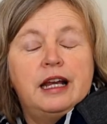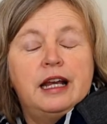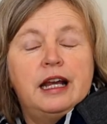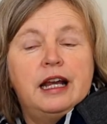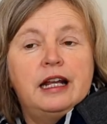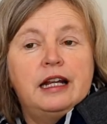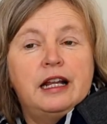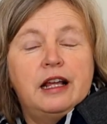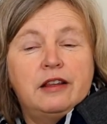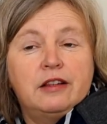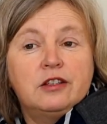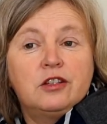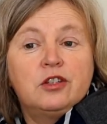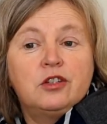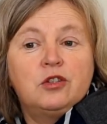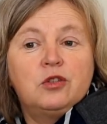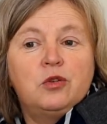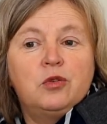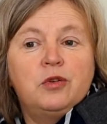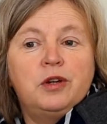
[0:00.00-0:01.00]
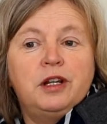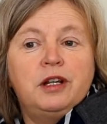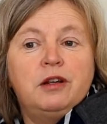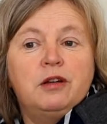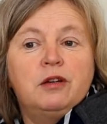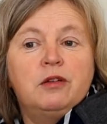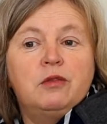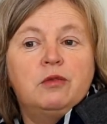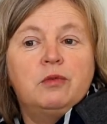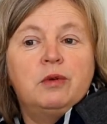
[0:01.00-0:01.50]
Another story,
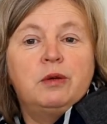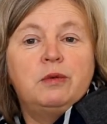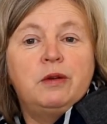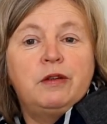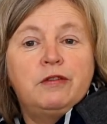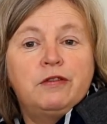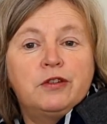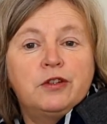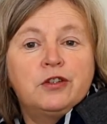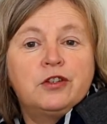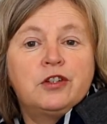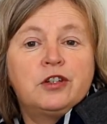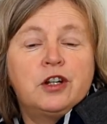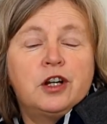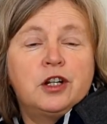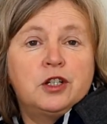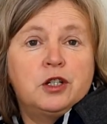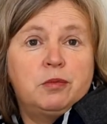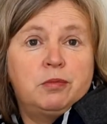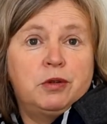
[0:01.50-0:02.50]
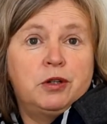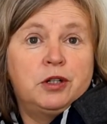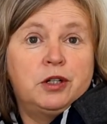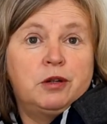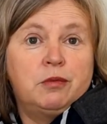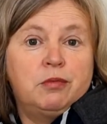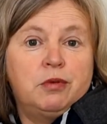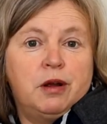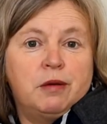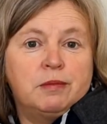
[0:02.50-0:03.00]
when we first started
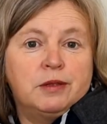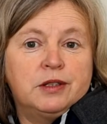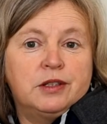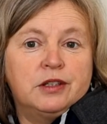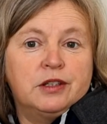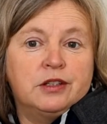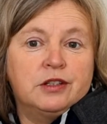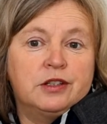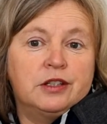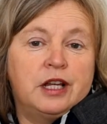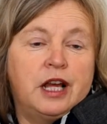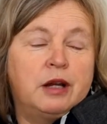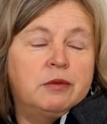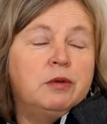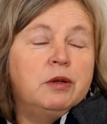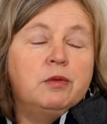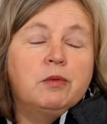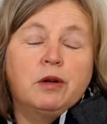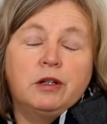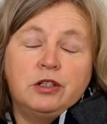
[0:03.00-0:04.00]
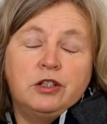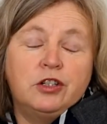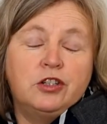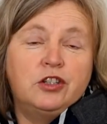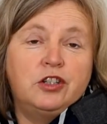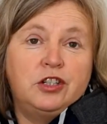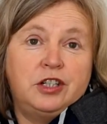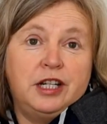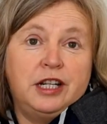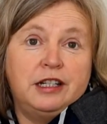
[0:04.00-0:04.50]
Broken Promises and we wanted
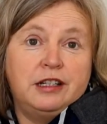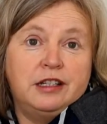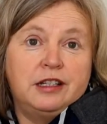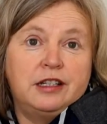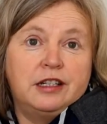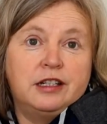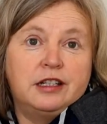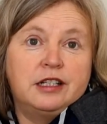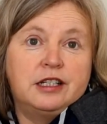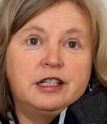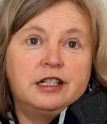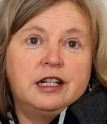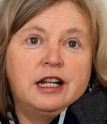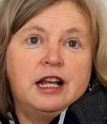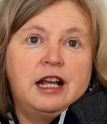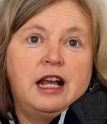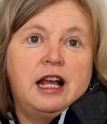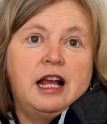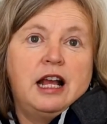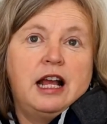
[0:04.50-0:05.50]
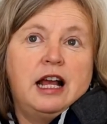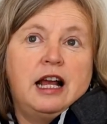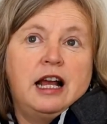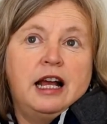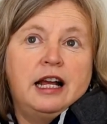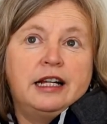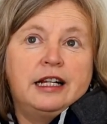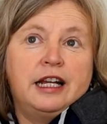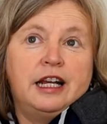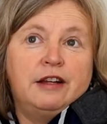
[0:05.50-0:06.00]
to test it,
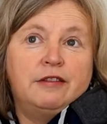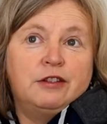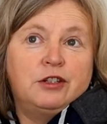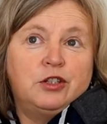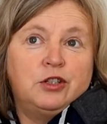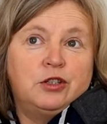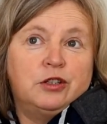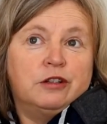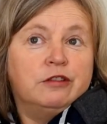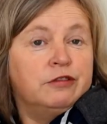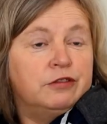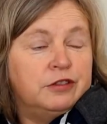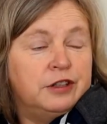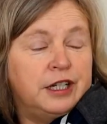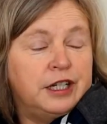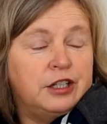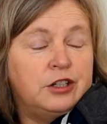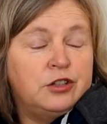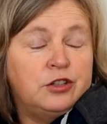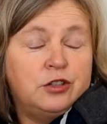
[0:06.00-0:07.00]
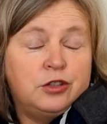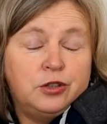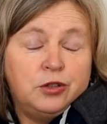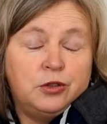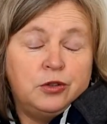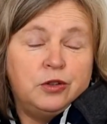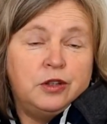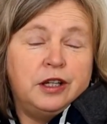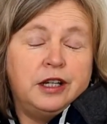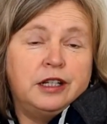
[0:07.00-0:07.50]
I gave it to a friend
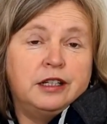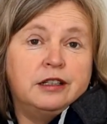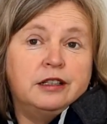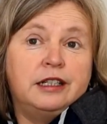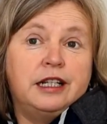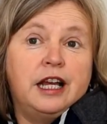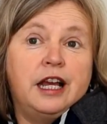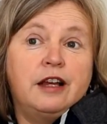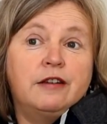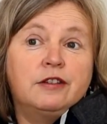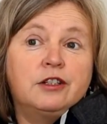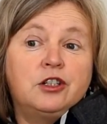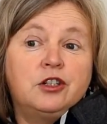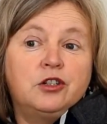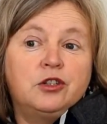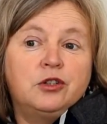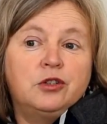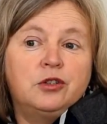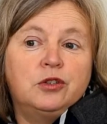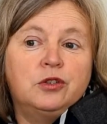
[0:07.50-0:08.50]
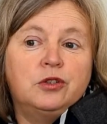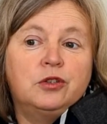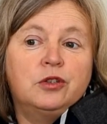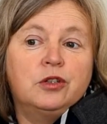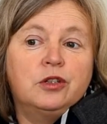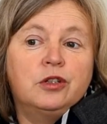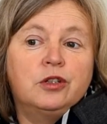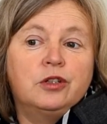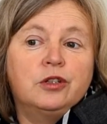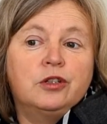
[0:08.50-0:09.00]
who then gave it to
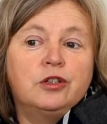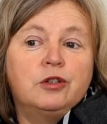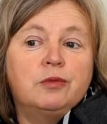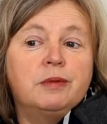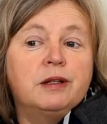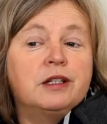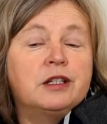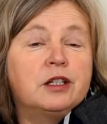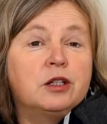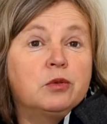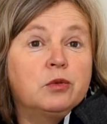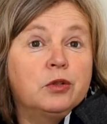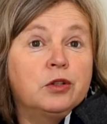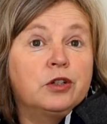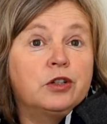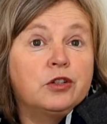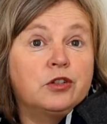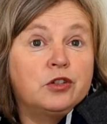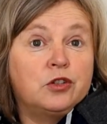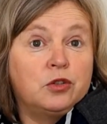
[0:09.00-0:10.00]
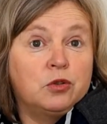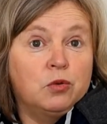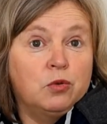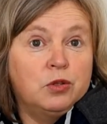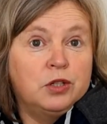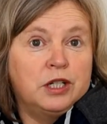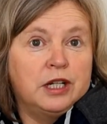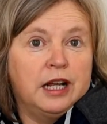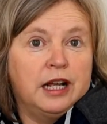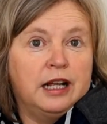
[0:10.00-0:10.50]
her domestic worker's
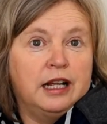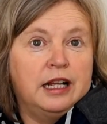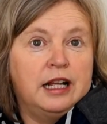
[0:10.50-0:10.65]
daughter.